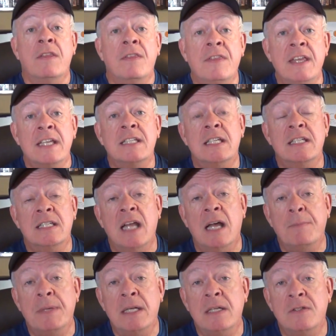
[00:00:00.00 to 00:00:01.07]
This has
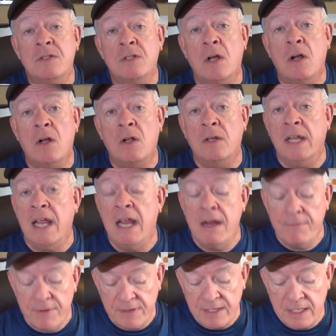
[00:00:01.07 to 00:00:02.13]
not been installed.
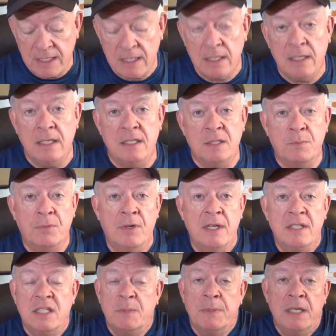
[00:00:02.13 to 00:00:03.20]
Everything in it is
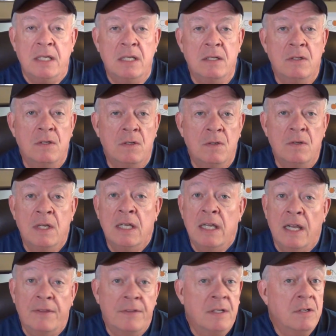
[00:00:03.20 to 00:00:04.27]
brand spanking new.
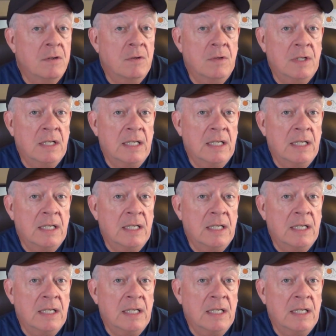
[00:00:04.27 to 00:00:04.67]
I think you're going to